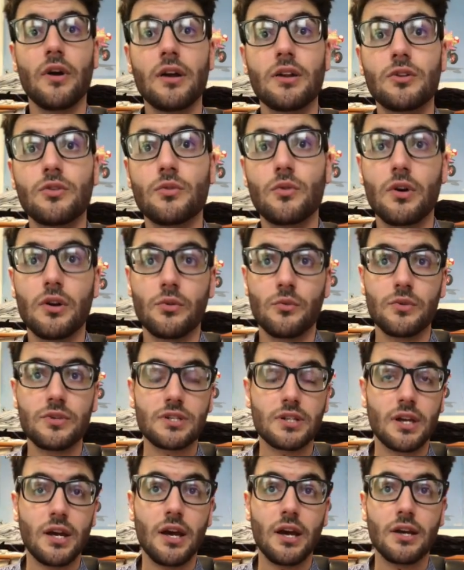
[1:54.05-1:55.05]
into our
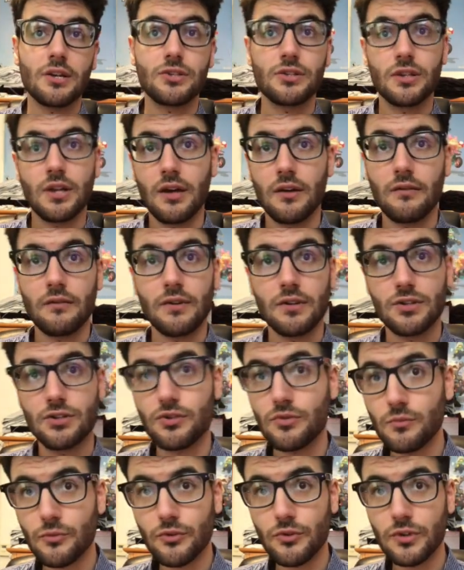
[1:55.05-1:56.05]
Whiscash, and they have an
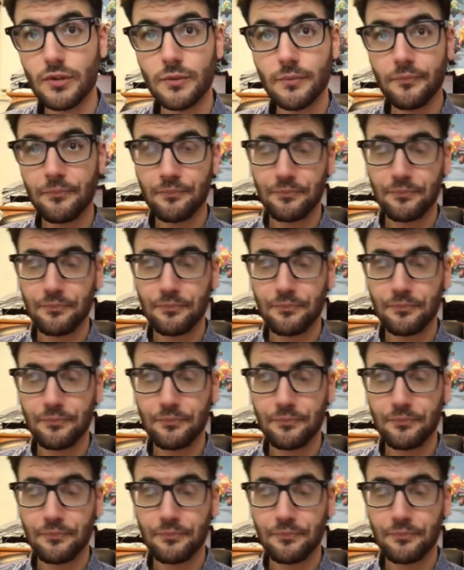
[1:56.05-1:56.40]
Azumarill,